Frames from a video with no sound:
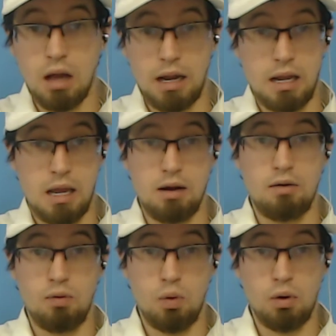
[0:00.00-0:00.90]
I can't
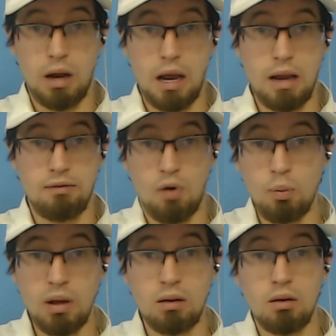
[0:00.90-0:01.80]
afford a phone
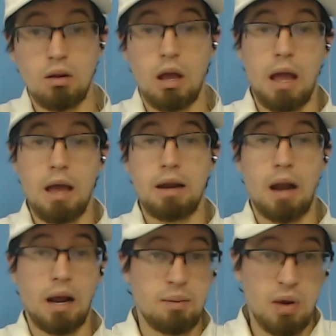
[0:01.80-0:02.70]
bill, and
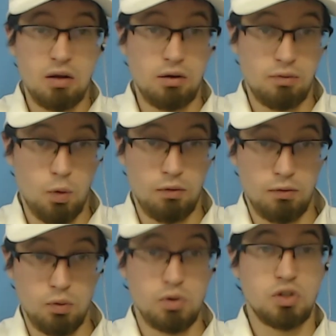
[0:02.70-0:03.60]
I can barely afford
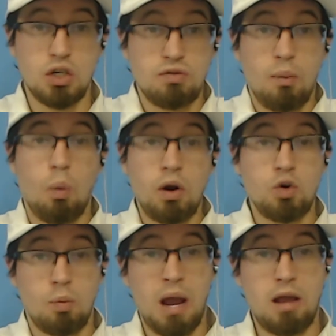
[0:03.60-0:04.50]
food just from what
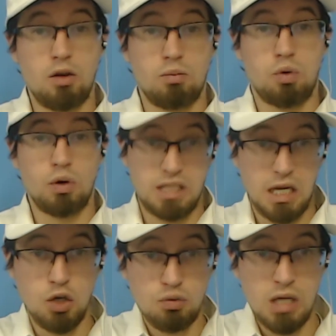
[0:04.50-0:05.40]
you're paying your employees.
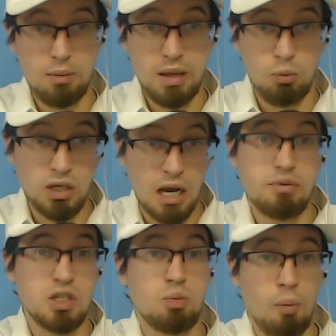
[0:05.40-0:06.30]
Can you tell me what type
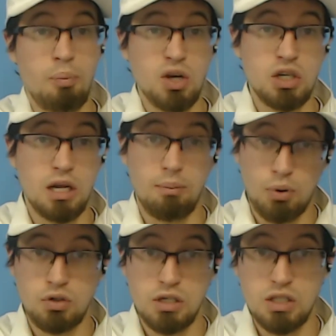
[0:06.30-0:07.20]
of smart budgeting a
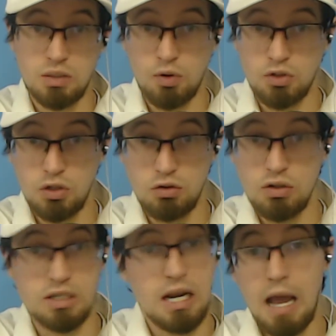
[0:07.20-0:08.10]
person is supposed to do
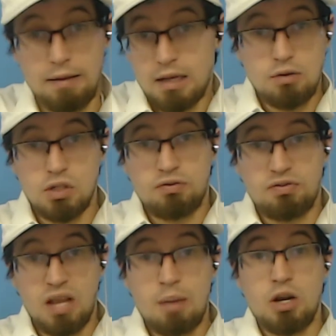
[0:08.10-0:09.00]
this?" And I was just
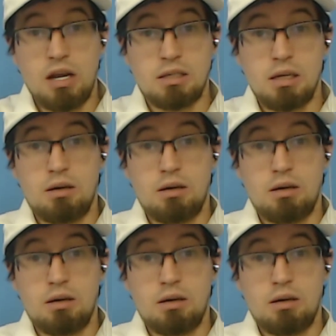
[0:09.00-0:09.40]
flabbergasted.